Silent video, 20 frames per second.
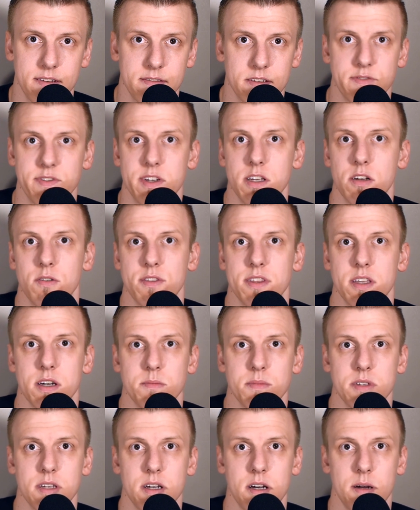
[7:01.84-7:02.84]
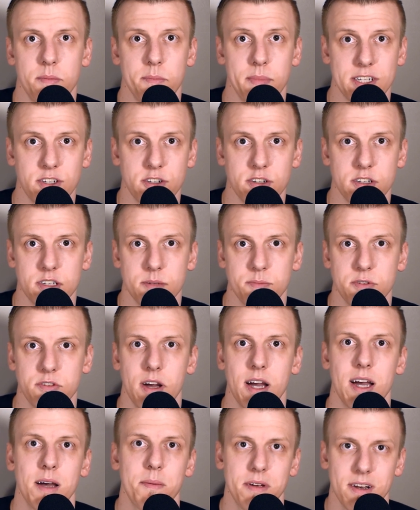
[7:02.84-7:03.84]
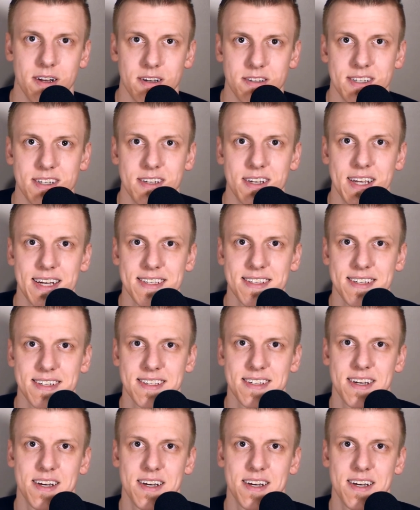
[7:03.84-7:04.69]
this video a thumbs up. Make sure to subscribe, and I'll see you guys next time.